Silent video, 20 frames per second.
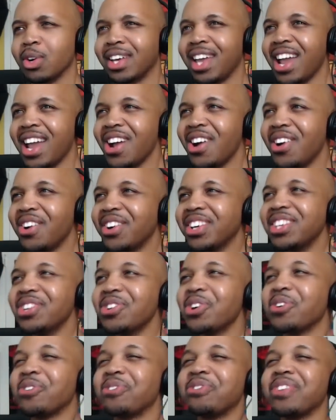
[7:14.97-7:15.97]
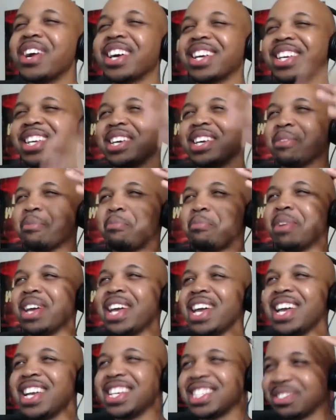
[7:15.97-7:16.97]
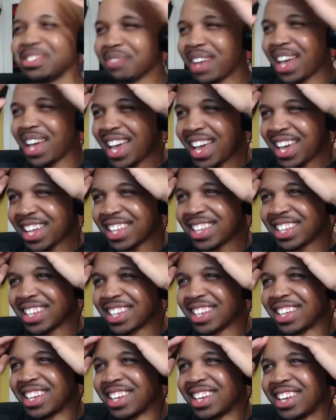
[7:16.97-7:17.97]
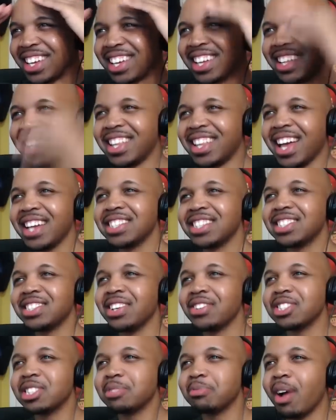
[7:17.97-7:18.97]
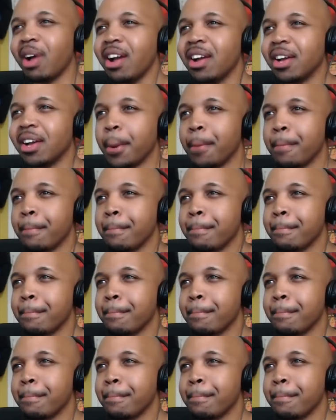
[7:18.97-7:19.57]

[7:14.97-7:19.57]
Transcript: Carol, you a fucking beast, man. That is so smart.